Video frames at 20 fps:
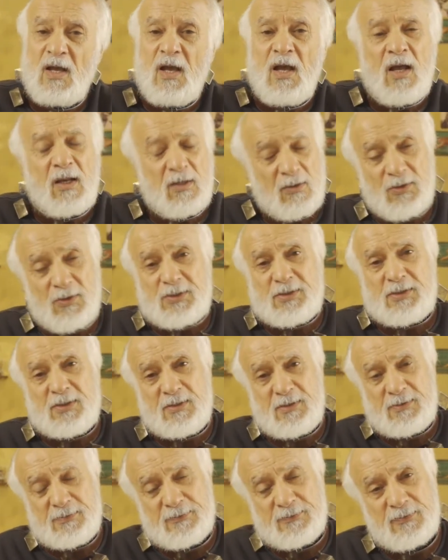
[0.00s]
Look,
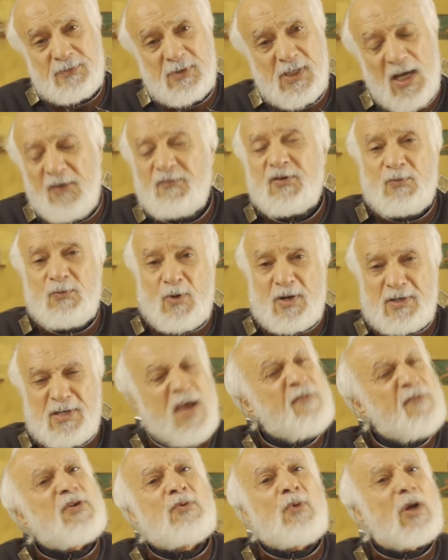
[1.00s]

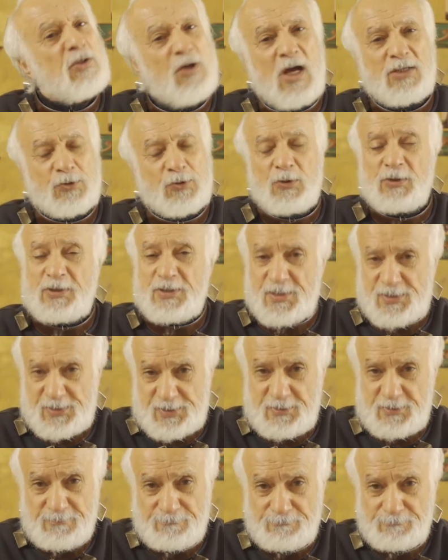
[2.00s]
everyone got
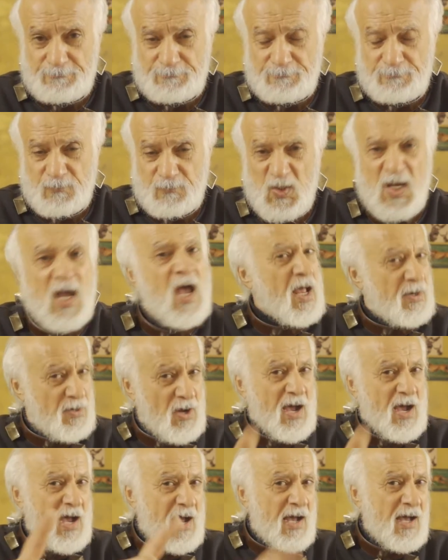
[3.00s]
goodies.
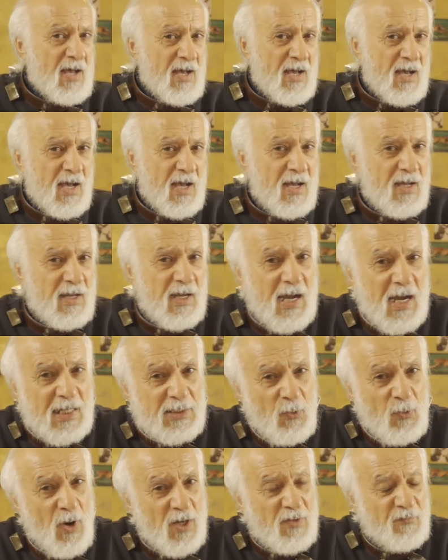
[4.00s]
Now, I
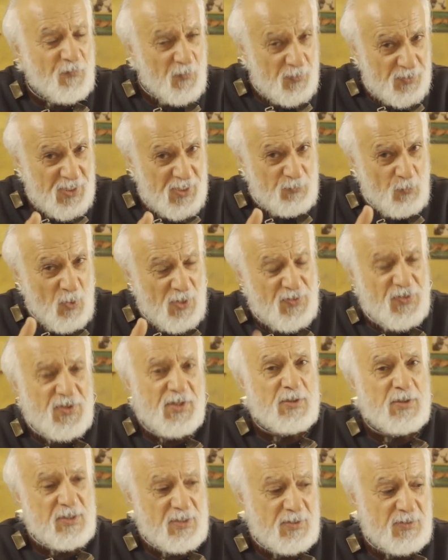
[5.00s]
don't want to forget one
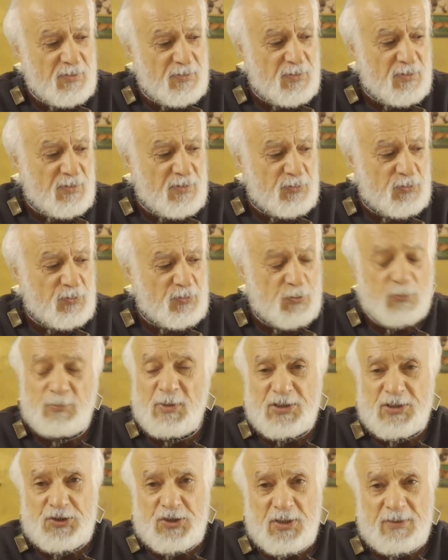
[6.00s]
thing to
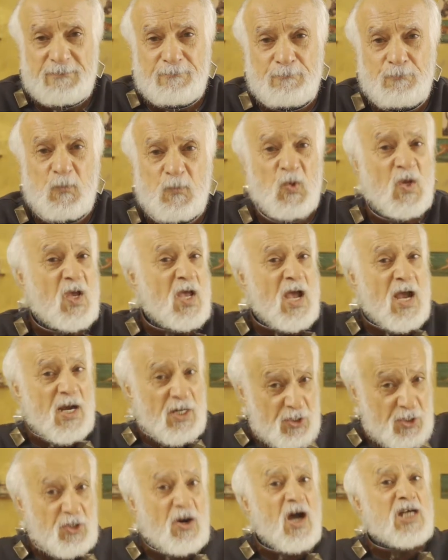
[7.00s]
mention.
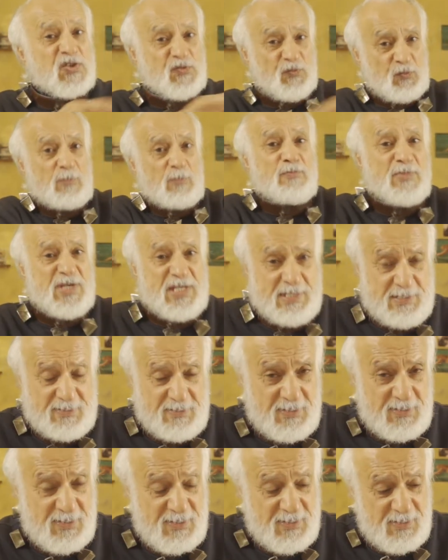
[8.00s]
Across from me,
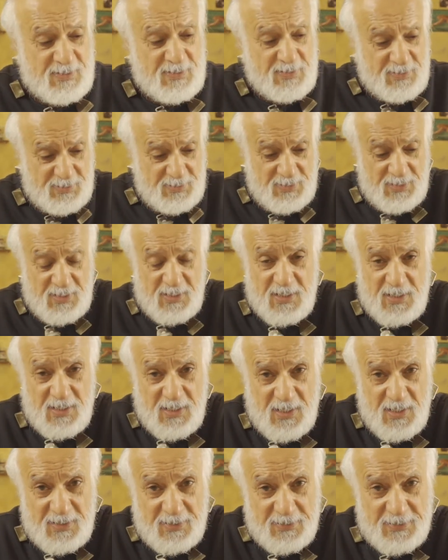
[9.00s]

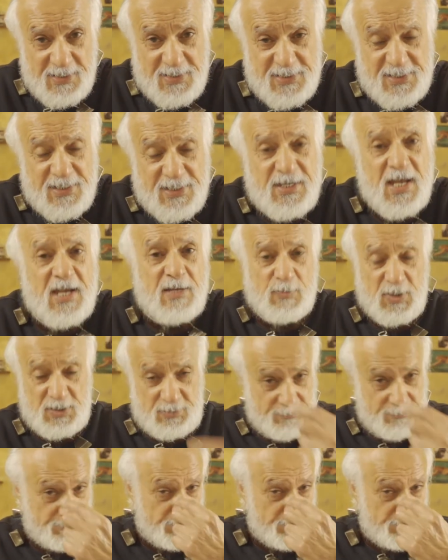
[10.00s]
there is a neighbor.